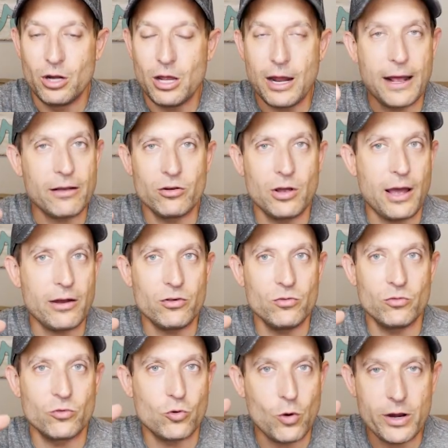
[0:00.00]
And I don't
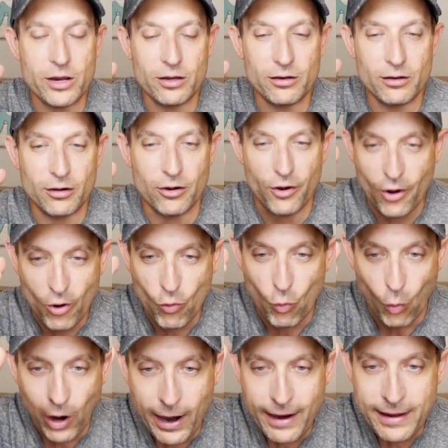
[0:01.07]
quite know
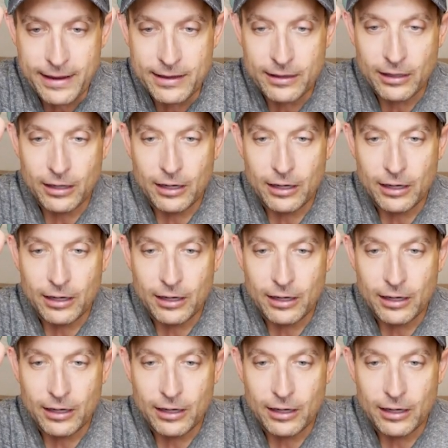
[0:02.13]
why.